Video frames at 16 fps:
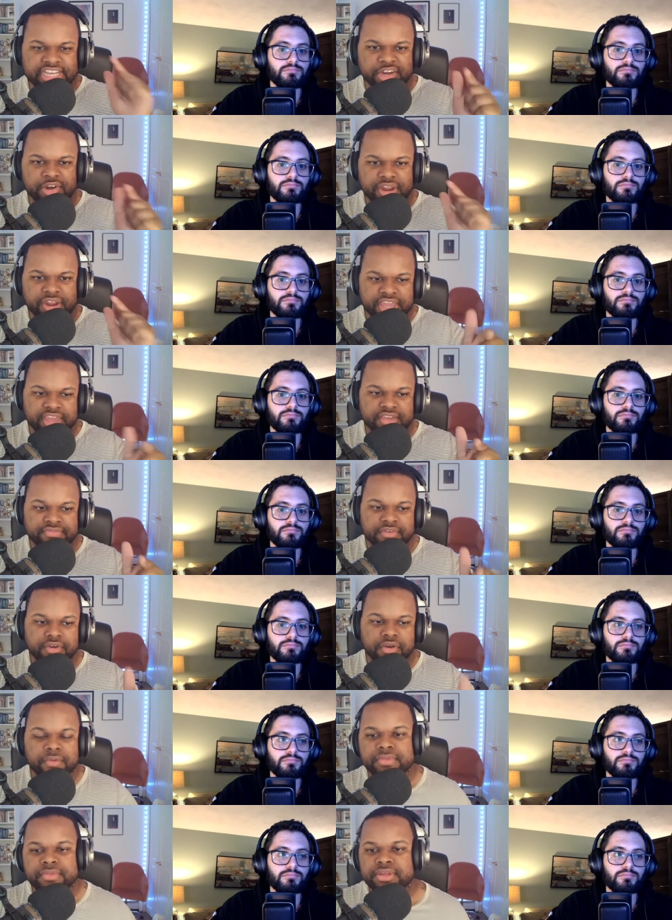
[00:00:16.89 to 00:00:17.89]
Speaker 1: or evil?
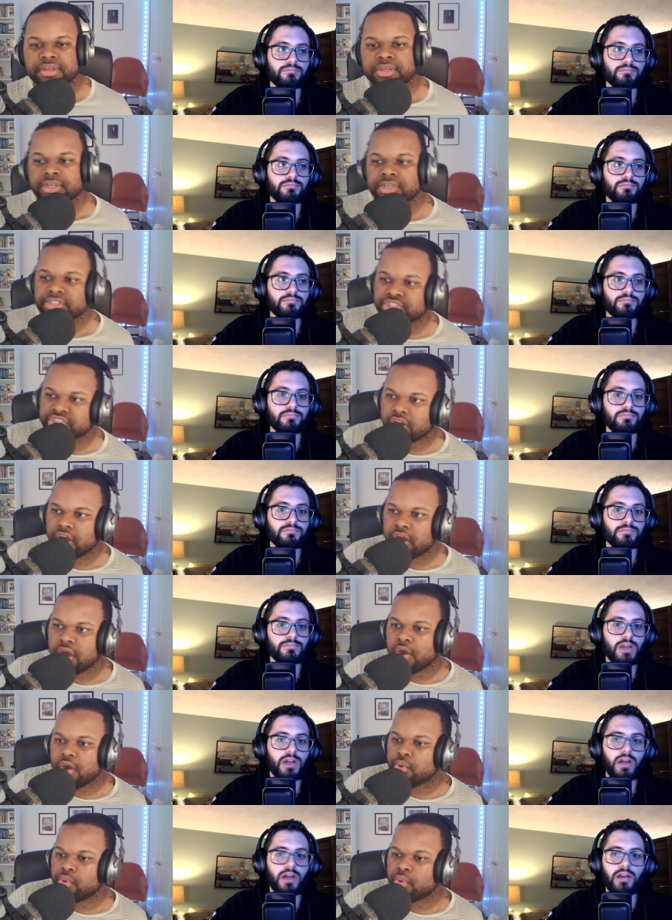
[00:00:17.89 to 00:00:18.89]

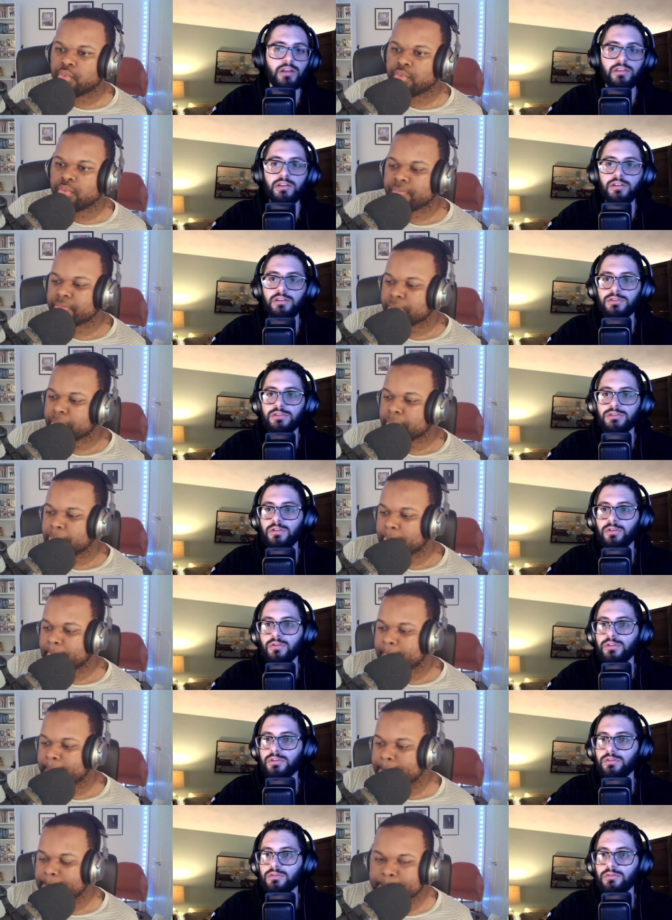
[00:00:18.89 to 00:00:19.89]
So I think this
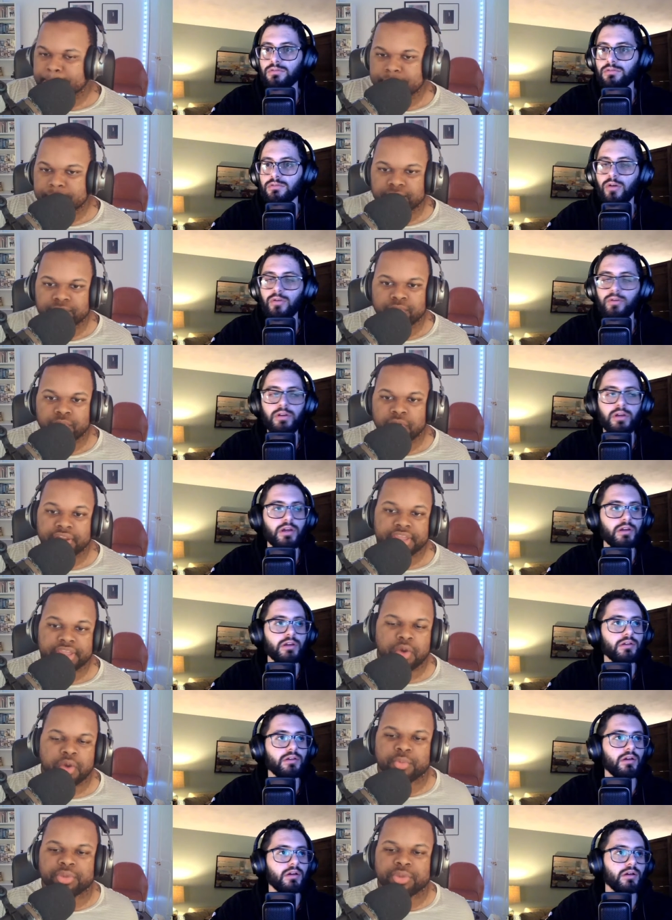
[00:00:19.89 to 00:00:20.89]
Loki. Okay. But yeah, why
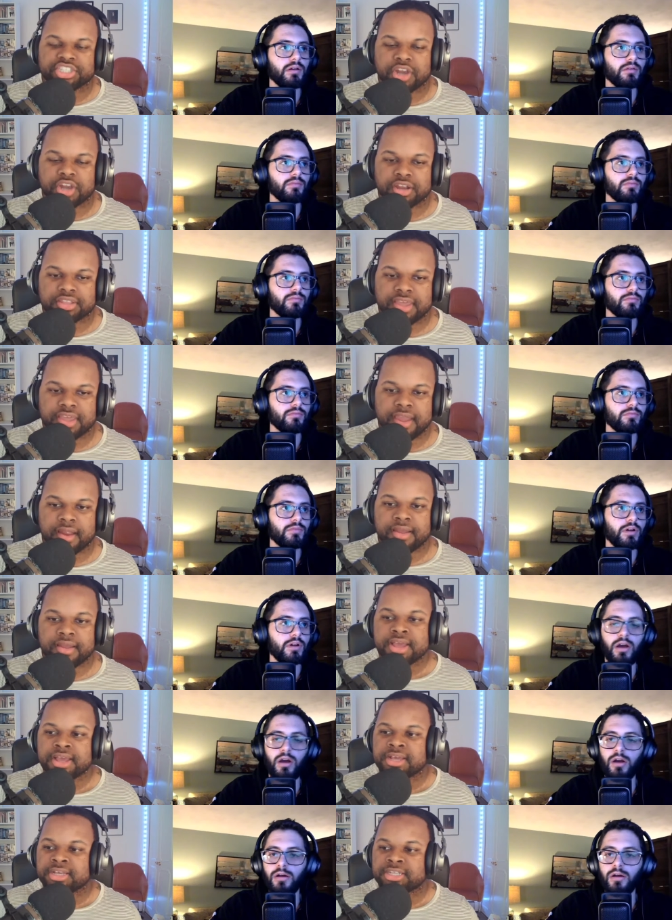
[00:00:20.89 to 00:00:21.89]
don't we start there?
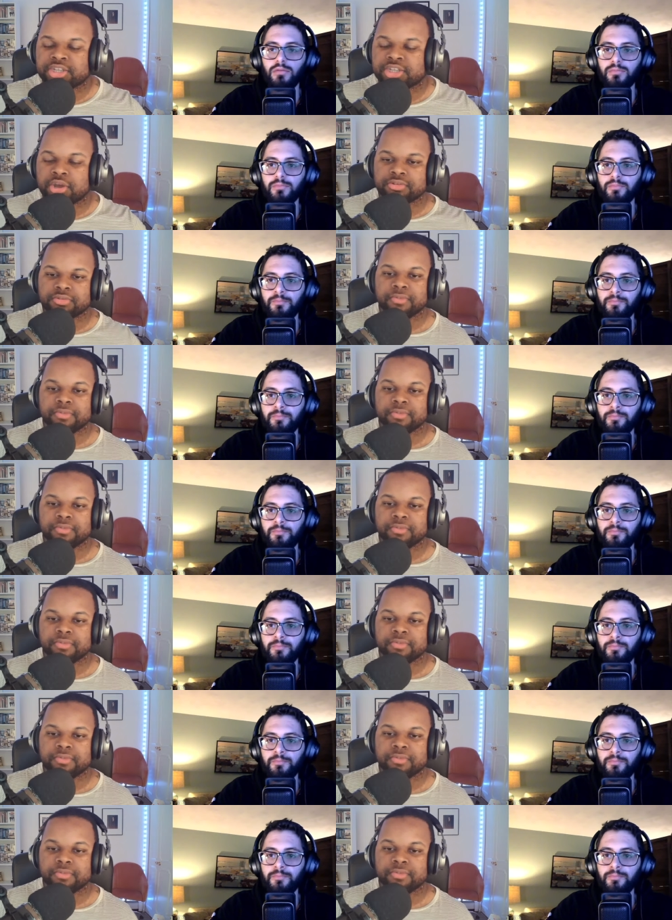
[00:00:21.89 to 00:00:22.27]
So